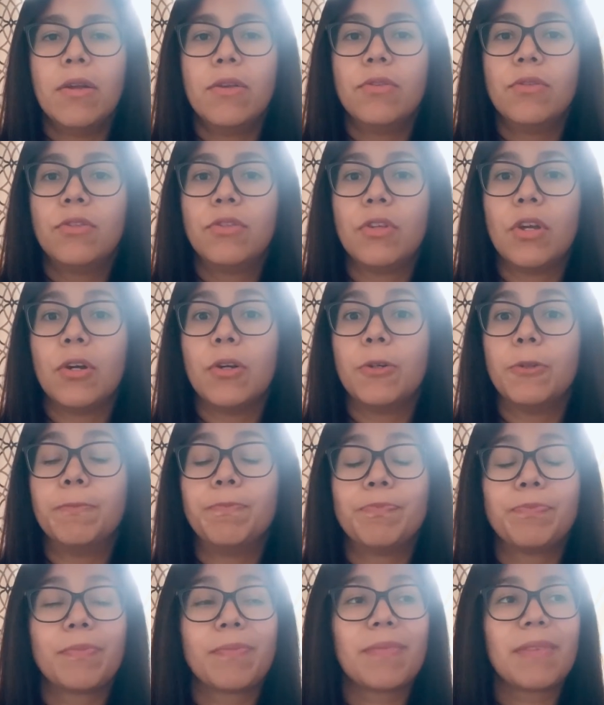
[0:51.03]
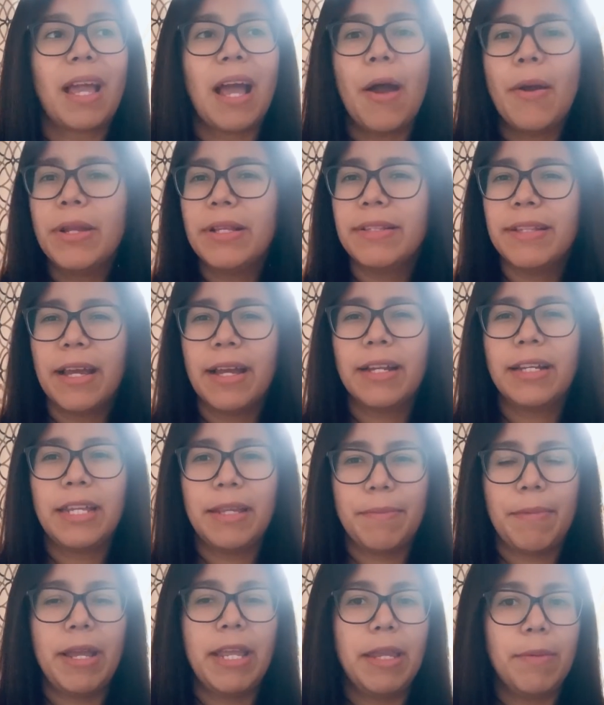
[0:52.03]
So how exactly
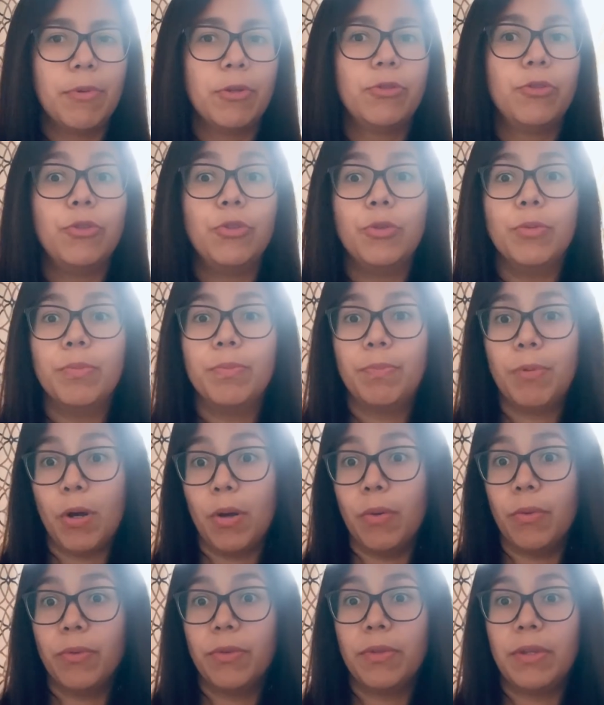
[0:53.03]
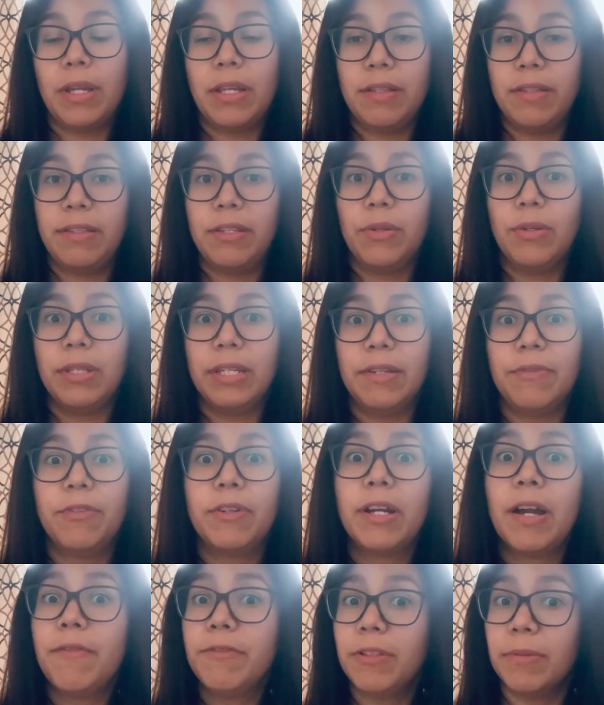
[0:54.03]
am I able to do both and still
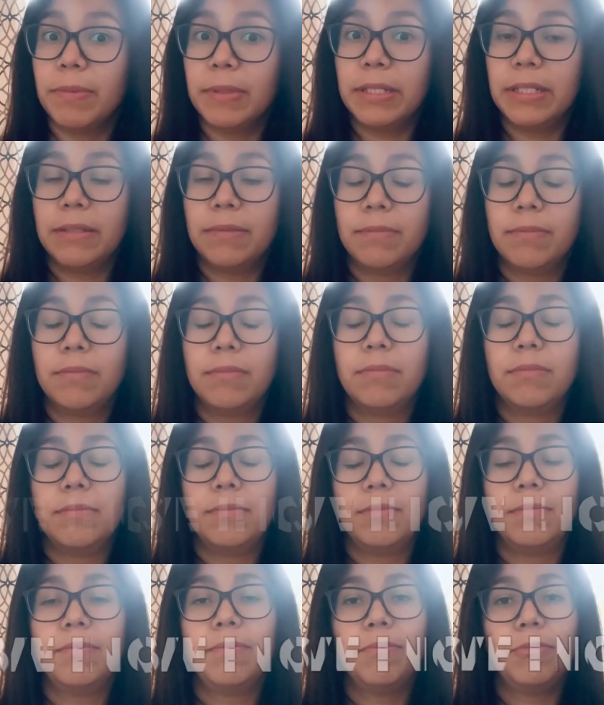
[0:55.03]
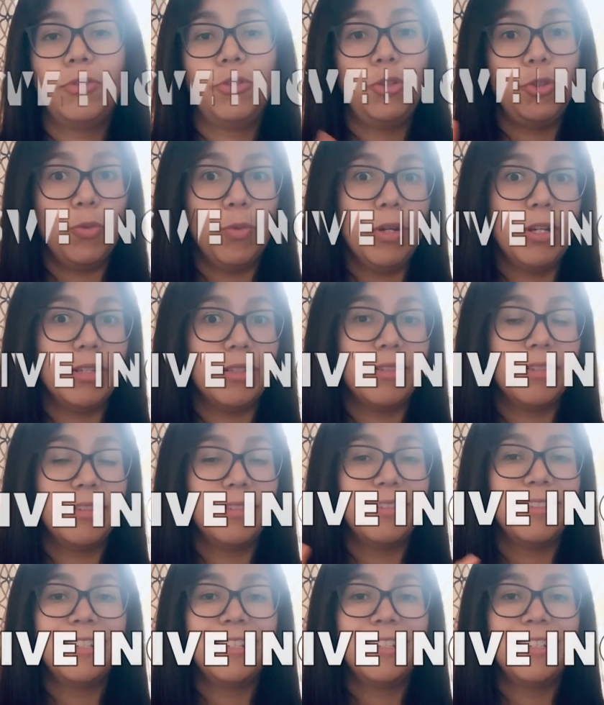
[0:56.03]
live comfortably? 2 words: